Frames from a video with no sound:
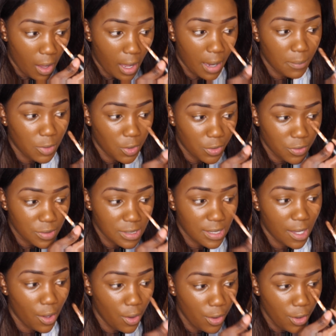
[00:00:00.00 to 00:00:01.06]
I'm known to
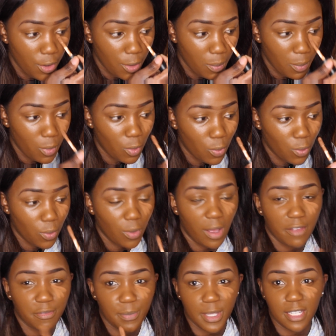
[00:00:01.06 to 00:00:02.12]
their home, or
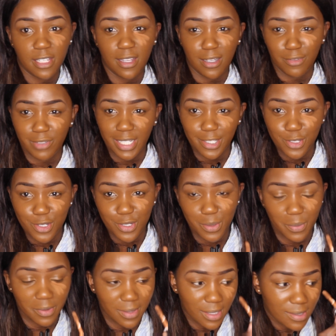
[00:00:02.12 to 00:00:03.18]
I've been in a
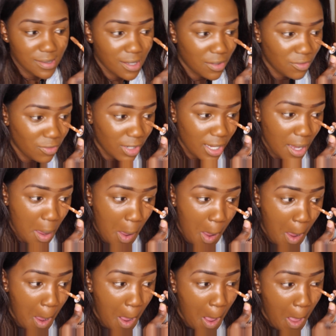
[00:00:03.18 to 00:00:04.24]
relationship with their son, right?
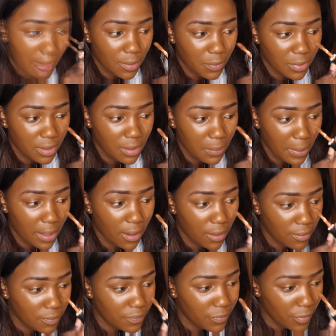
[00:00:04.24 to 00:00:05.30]
I think within
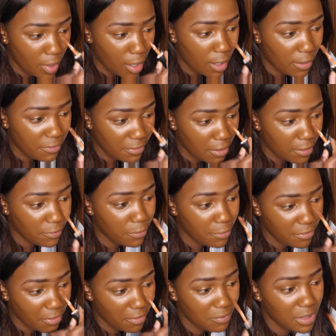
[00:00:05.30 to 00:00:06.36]
about half an hour,
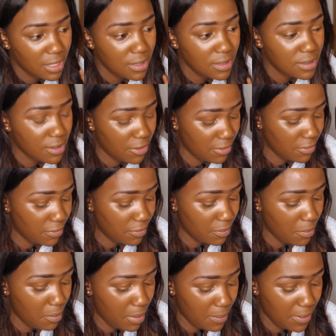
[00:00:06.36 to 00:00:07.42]
45 minutes of
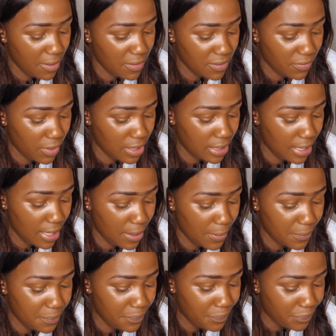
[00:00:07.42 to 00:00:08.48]
my parents finding
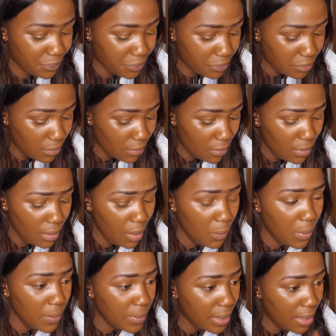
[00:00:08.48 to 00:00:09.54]
out,
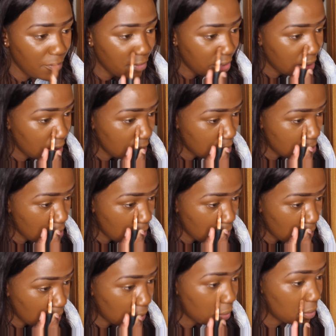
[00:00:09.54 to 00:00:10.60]
we were getting ready
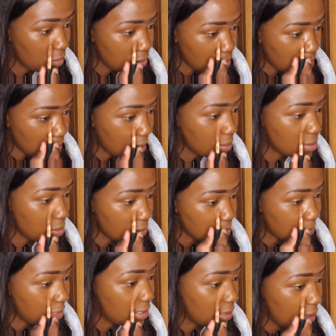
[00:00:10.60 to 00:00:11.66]
to go do that. So I was
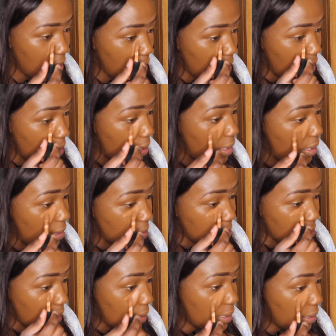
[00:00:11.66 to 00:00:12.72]
being
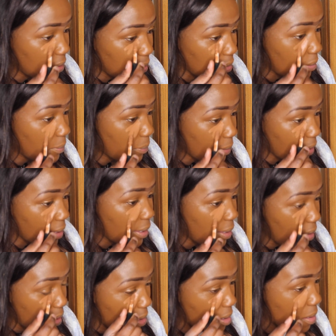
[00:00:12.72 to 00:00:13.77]
taken
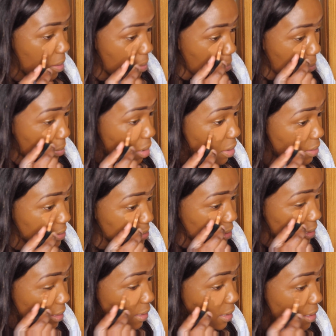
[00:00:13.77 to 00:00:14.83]
by my
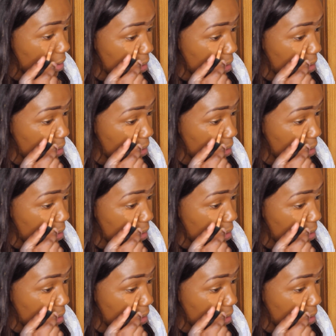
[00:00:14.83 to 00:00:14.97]
auntie